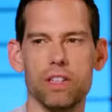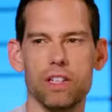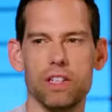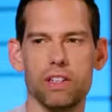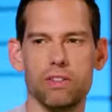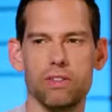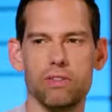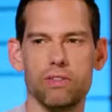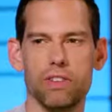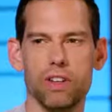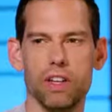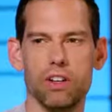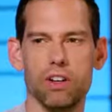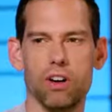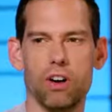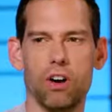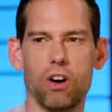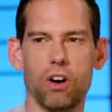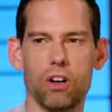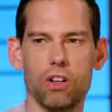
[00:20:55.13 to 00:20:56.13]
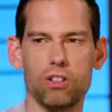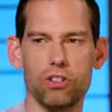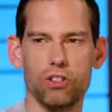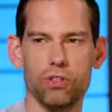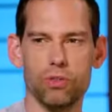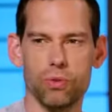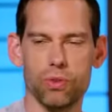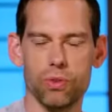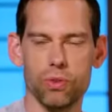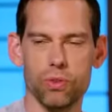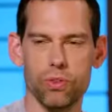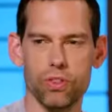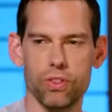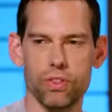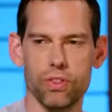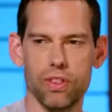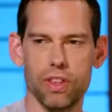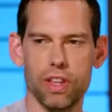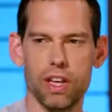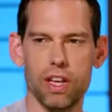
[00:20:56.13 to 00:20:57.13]
live in hard
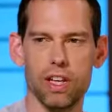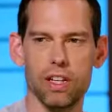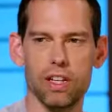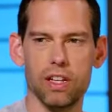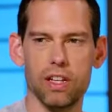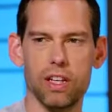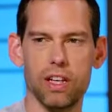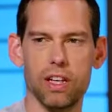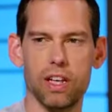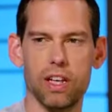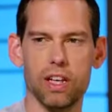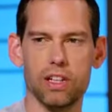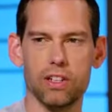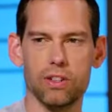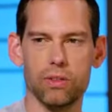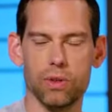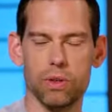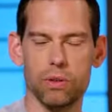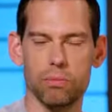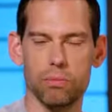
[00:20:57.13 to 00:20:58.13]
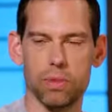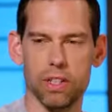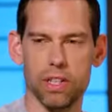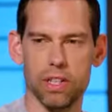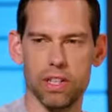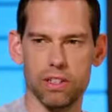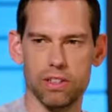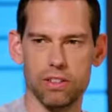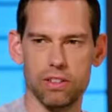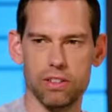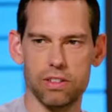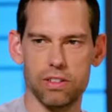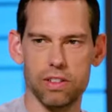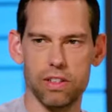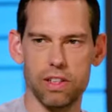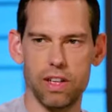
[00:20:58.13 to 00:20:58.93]
truth than ignorant bliss.